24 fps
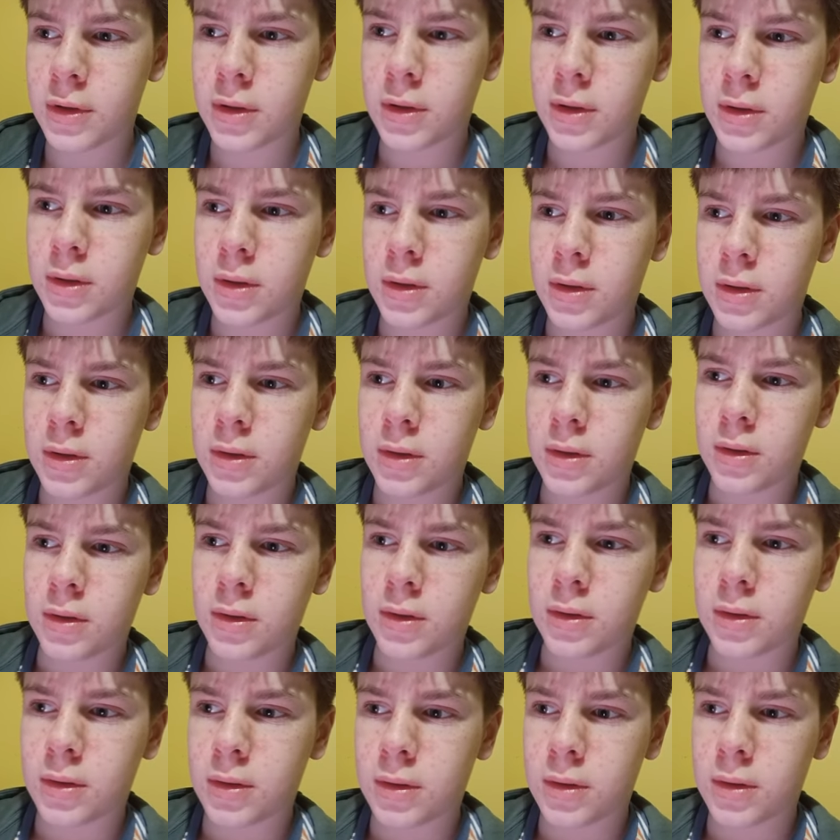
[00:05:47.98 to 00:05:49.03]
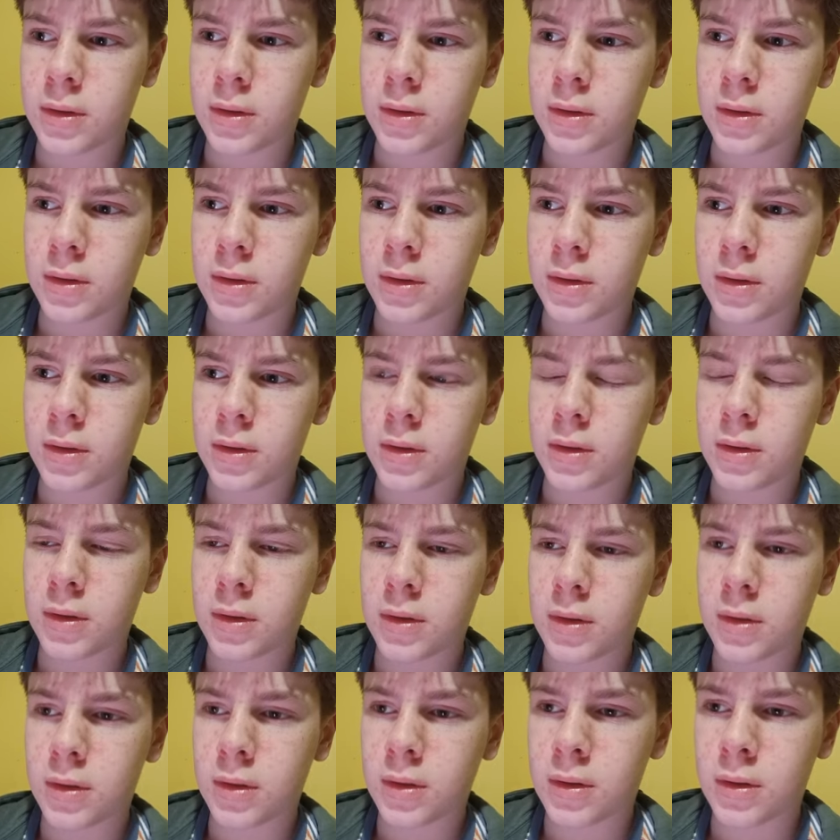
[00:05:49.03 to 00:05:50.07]

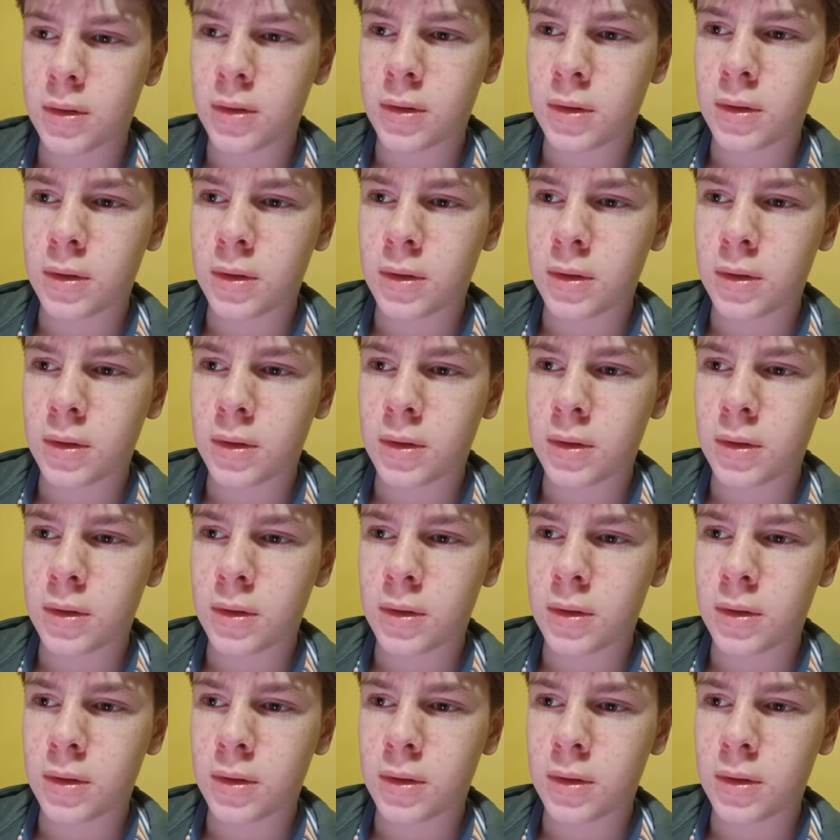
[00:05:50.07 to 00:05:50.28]
[no speech]